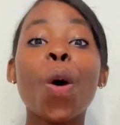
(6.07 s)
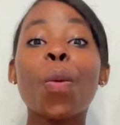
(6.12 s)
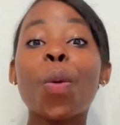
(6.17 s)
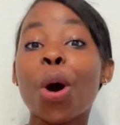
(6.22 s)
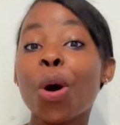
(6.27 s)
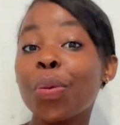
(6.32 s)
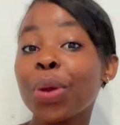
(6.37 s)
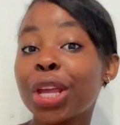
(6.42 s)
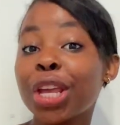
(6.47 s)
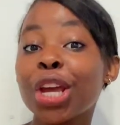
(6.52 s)

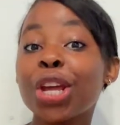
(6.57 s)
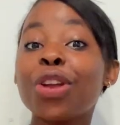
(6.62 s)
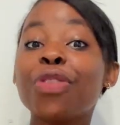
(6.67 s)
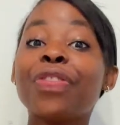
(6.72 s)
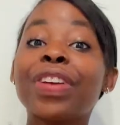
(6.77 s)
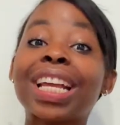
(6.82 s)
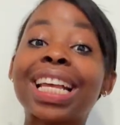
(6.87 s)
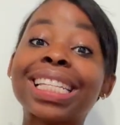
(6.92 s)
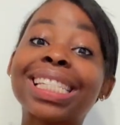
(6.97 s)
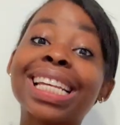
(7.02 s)
While we're here, don't
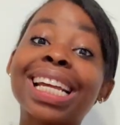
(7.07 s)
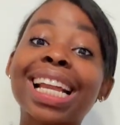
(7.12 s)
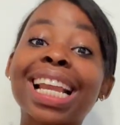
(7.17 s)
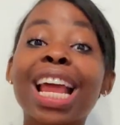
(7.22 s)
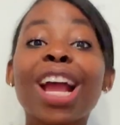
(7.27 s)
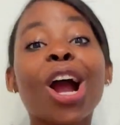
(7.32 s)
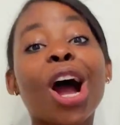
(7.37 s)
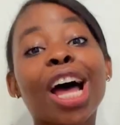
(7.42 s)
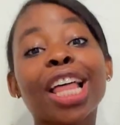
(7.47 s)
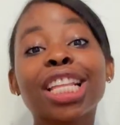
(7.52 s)
forget to
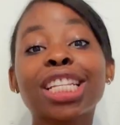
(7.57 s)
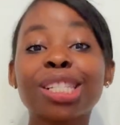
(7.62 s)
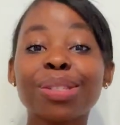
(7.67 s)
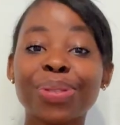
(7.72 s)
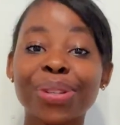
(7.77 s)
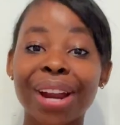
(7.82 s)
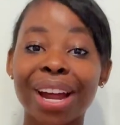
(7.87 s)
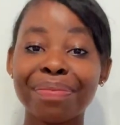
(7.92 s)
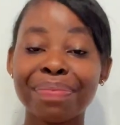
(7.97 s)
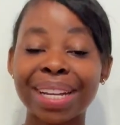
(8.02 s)
click on the
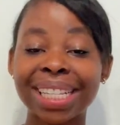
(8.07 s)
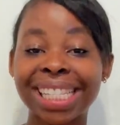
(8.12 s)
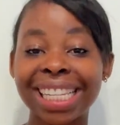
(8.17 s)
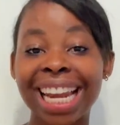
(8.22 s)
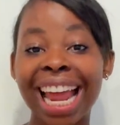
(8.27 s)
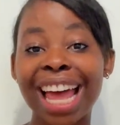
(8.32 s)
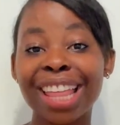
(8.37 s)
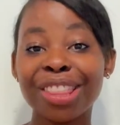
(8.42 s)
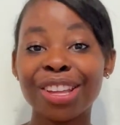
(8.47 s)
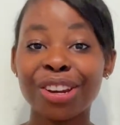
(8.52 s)
subscribe
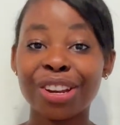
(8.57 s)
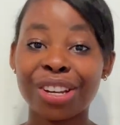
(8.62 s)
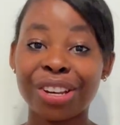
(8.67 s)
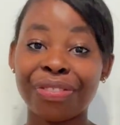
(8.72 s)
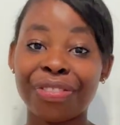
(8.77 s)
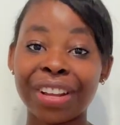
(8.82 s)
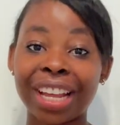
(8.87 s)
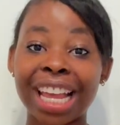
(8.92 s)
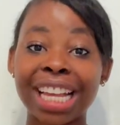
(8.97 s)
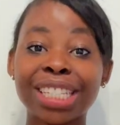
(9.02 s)
button and the
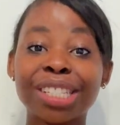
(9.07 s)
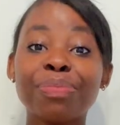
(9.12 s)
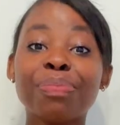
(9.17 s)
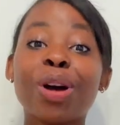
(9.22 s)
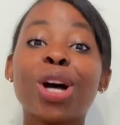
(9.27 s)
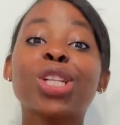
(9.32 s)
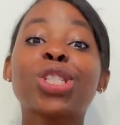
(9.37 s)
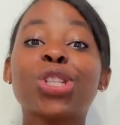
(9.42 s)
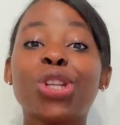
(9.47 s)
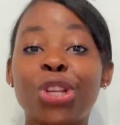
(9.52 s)
notification
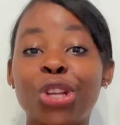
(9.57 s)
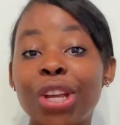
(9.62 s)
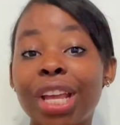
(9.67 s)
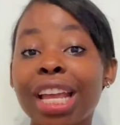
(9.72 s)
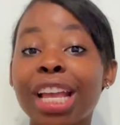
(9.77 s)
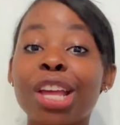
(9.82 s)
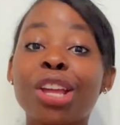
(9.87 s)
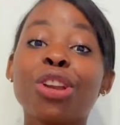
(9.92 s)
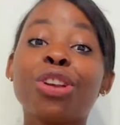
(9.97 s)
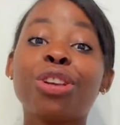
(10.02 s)
bell so you
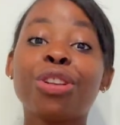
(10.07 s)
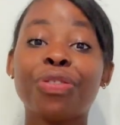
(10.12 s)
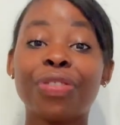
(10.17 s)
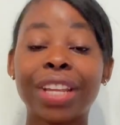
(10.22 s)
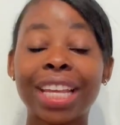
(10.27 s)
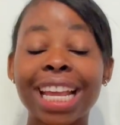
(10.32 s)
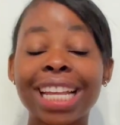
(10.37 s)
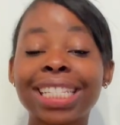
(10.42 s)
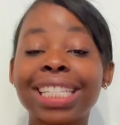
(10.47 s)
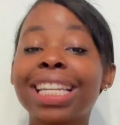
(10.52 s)
can get
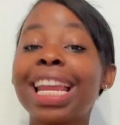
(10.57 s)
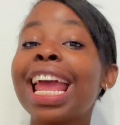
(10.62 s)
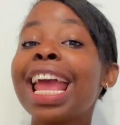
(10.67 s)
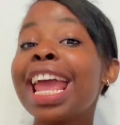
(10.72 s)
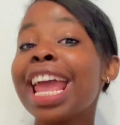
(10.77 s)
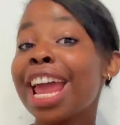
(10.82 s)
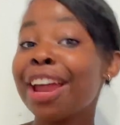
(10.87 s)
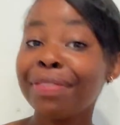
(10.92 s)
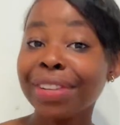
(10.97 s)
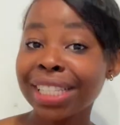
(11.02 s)
notification
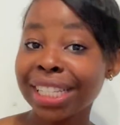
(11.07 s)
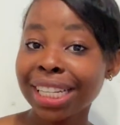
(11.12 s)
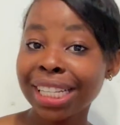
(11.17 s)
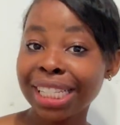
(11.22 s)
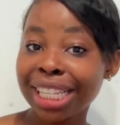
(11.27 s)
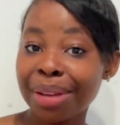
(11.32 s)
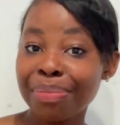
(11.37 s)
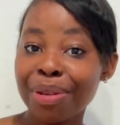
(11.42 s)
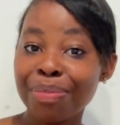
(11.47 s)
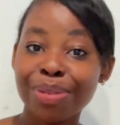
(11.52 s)
every single
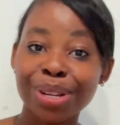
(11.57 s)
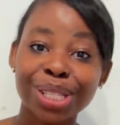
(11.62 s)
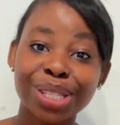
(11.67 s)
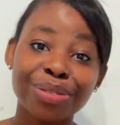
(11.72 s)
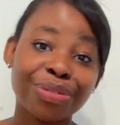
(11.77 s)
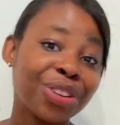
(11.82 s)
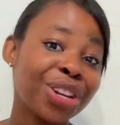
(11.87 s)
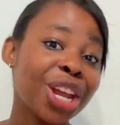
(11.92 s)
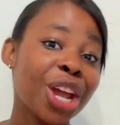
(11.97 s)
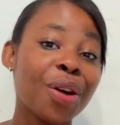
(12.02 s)
time I post
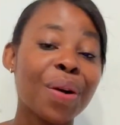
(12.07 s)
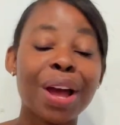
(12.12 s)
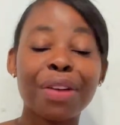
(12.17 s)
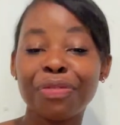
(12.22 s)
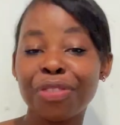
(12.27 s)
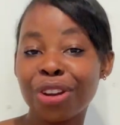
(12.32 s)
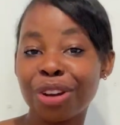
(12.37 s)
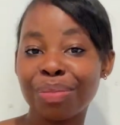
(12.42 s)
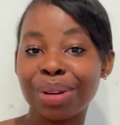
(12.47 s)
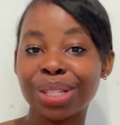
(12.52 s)
a video,
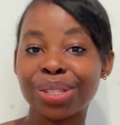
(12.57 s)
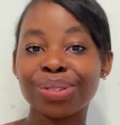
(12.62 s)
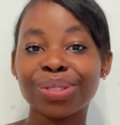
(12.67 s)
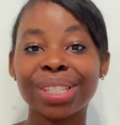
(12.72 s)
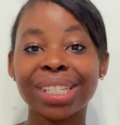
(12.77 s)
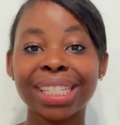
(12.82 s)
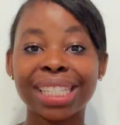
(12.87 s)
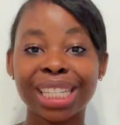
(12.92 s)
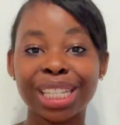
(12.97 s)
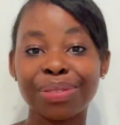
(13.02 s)
and follow my
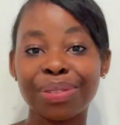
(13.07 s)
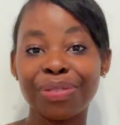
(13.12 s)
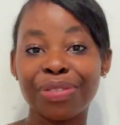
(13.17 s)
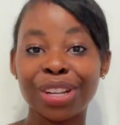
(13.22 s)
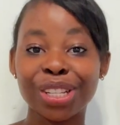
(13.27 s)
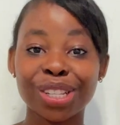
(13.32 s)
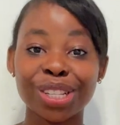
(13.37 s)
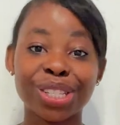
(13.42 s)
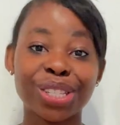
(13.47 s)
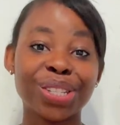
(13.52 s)
social
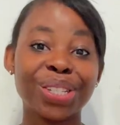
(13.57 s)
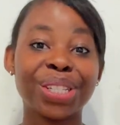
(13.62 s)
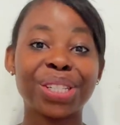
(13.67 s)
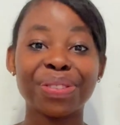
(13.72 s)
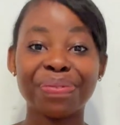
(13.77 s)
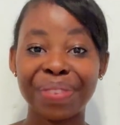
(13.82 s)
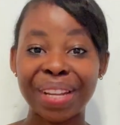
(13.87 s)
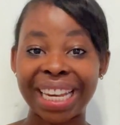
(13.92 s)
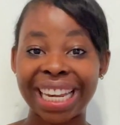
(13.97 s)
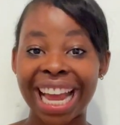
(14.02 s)
friends on
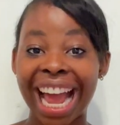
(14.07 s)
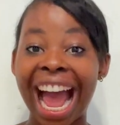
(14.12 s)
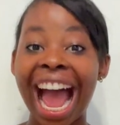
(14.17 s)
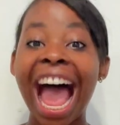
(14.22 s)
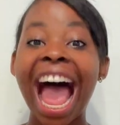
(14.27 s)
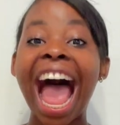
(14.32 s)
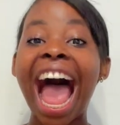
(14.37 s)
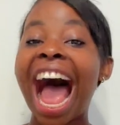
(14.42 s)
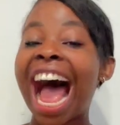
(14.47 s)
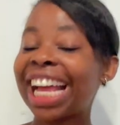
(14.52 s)
social media.
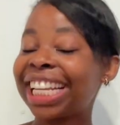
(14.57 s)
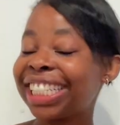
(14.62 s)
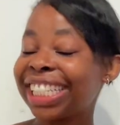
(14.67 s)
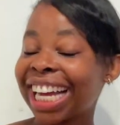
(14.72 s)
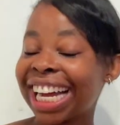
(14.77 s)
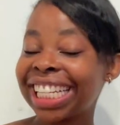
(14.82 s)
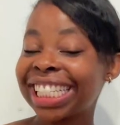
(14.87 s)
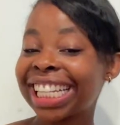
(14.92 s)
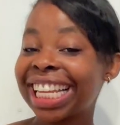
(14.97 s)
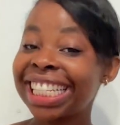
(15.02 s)
As you
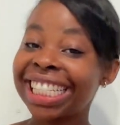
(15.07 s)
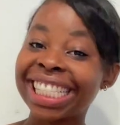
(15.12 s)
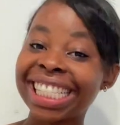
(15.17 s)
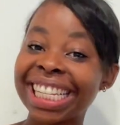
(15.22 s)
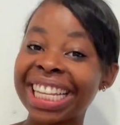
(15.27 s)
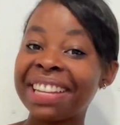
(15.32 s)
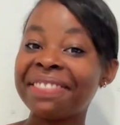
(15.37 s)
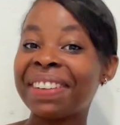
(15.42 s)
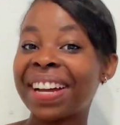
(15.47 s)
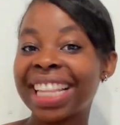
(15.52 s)
guys can
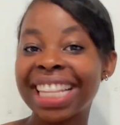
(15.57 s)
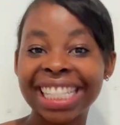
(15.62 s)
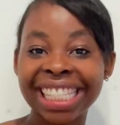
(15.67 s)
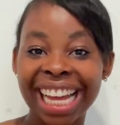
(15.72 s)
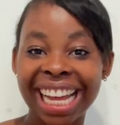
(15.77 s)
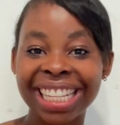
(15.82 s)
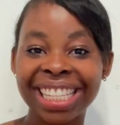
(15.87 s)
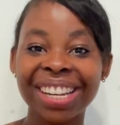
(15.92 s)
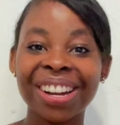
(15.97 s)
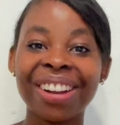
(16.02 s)
see by the
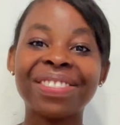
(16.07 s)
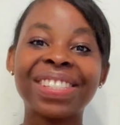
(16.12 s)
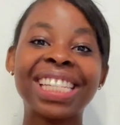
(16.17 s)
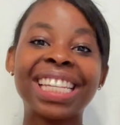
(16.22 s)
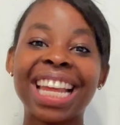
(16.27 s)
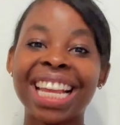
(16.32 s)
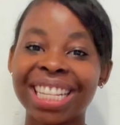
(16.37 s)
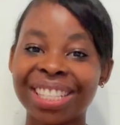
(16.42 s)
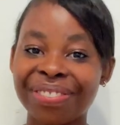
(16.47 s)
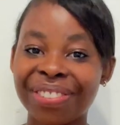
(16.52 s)
title of
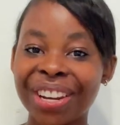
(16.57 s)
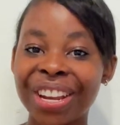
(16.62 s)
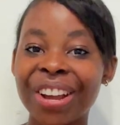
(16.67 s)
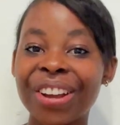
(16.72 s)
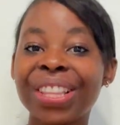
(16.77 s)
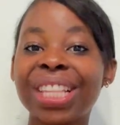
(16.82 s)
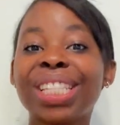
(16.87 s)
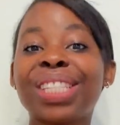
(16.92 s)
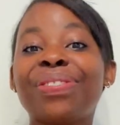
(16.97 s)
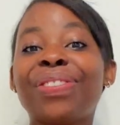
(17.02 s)
today's
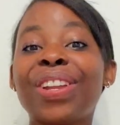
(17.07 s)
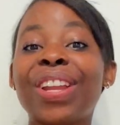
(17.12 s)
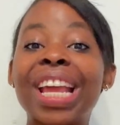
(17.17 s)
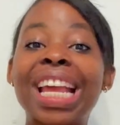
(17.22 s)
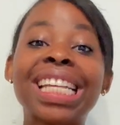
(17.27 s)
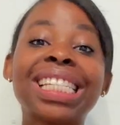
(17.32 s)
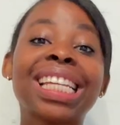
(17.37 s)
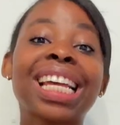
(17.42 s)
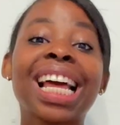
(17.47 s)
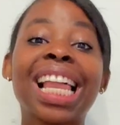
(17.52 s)
video, this video
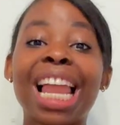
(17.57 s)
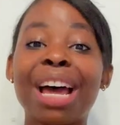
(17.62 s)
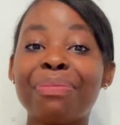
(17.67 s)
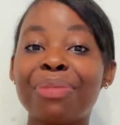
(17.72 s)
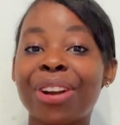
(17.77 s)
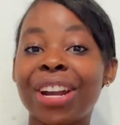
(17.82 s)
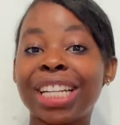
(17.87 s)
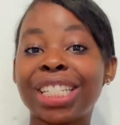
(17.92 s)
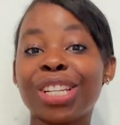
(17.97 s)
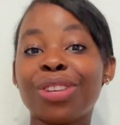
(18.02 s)
is in
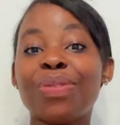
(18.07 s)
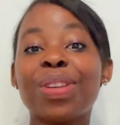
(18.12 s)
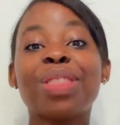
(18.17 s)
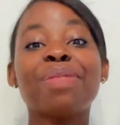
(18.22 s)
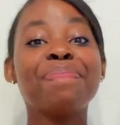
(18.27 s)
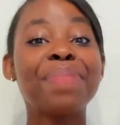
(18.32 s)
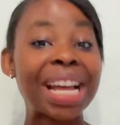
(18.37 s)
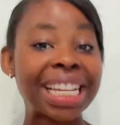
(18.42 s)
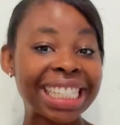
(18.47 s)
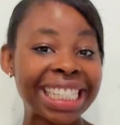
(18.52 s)
collaboration
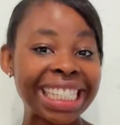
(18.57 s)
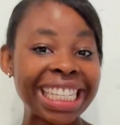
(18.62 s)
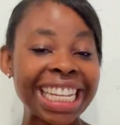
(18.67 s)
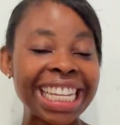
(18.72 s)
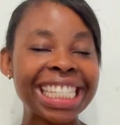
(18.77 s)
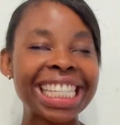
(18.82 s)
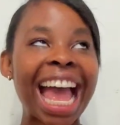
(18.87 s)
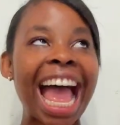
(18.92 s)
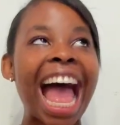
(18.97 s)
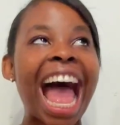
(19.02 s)
with
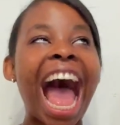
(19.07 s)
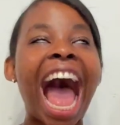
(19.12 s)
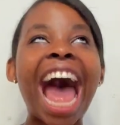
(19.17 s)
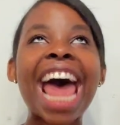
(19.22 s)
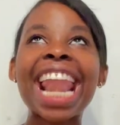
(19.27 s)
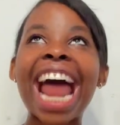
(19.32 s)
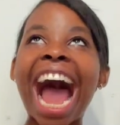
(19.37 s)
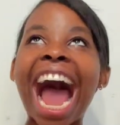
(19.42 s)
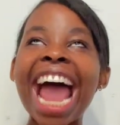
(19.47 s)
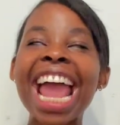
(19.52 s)
Busties,
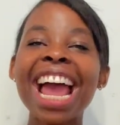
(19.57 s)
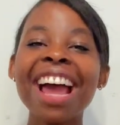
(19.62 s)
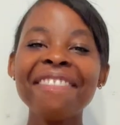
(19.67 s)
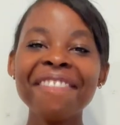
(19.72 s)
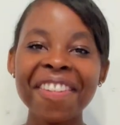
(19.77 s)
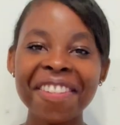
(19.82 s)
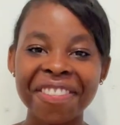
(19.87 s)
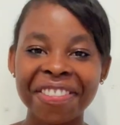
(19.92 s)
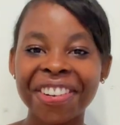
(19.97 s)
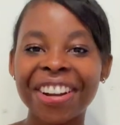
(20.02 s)
and I
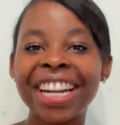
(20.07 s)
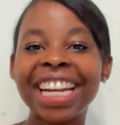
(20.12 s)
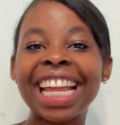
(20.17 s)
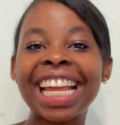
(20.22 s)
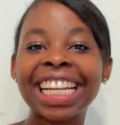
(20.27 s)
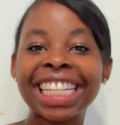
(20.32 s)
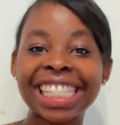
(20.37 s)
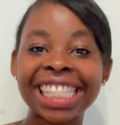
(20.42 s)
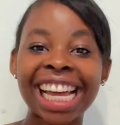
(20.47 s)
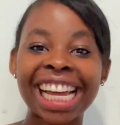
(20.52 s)
am very
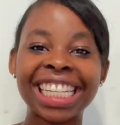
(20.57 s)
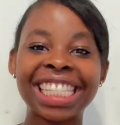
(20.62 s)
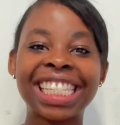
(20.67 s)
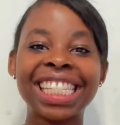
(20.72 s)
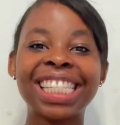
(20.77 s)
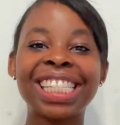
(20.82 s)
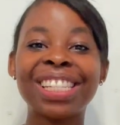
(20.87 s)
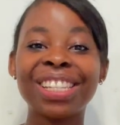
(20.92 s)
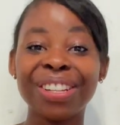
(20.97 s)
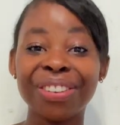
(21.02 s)

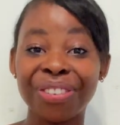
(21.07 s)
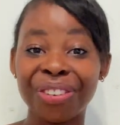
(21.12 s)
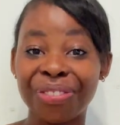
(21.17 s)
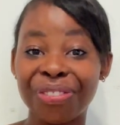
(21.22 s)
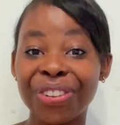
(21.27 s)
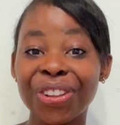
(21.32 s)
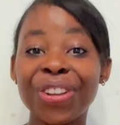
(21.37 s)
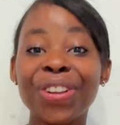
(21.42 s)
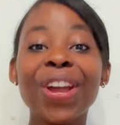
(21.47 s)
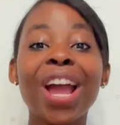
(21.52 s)
excited to
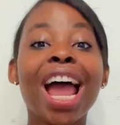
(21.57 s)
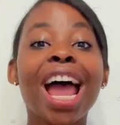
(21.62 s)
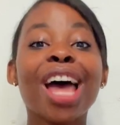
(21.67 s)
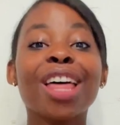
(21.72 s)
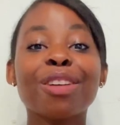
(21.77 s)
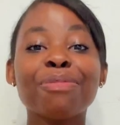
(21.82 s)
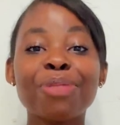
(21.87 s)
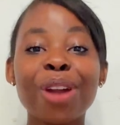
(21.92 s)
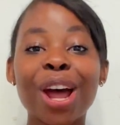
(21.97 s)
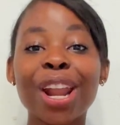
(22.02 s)
review
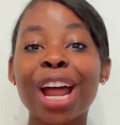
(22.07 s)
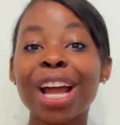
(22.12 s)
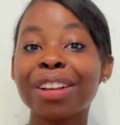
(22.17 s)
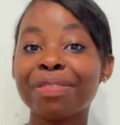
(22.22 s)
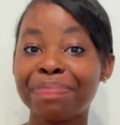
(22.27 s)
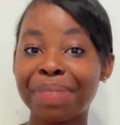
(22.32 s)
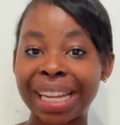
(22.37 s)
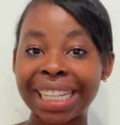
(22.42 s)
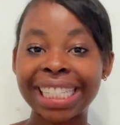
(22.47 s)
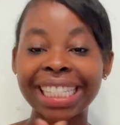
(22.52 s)
the
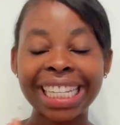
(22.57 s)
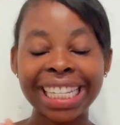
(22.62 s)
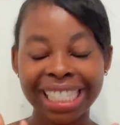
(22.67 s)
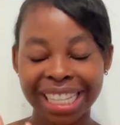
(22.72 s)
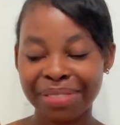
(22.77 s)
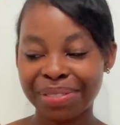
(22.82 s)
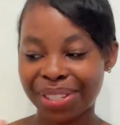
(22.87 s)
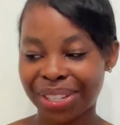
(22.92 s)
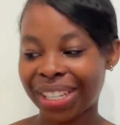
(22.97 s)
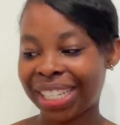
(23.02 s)
product Busties.
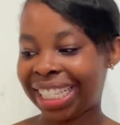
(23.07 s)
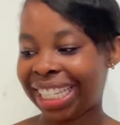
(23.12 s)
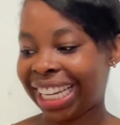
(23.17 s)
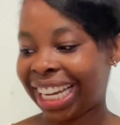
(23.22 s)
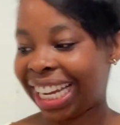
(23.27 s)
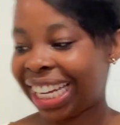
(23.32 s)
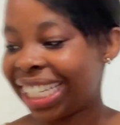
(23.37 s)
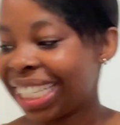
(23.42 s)
Let me show it to you guys.